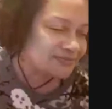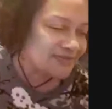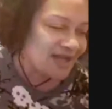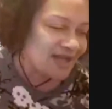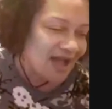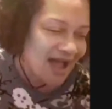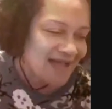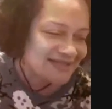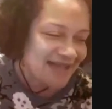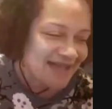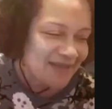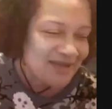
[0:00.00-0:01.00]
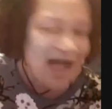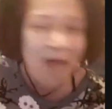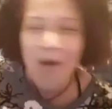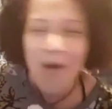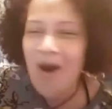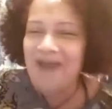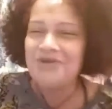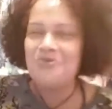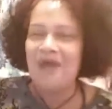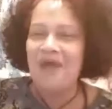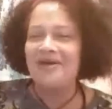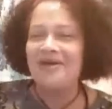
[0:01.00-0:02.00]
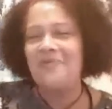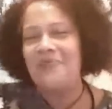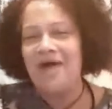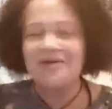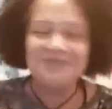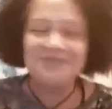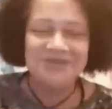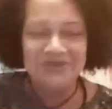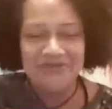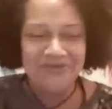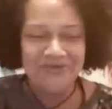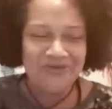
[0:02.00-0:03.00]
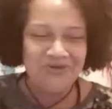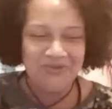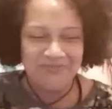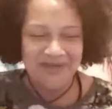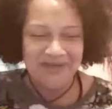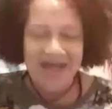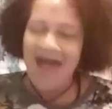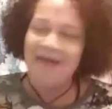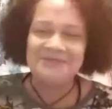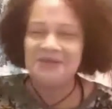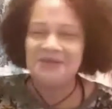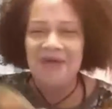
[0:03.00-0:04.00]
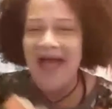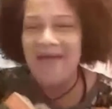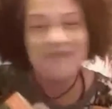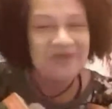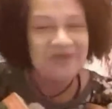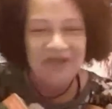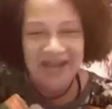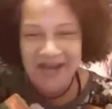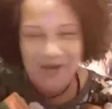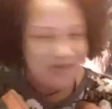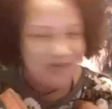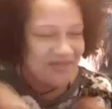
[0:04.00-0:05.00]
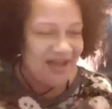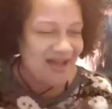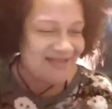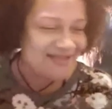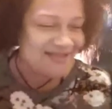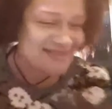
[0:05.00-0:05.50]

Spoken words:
Hi, Debbie. How are you? Welcome to the room. I'm so happy you're here with us.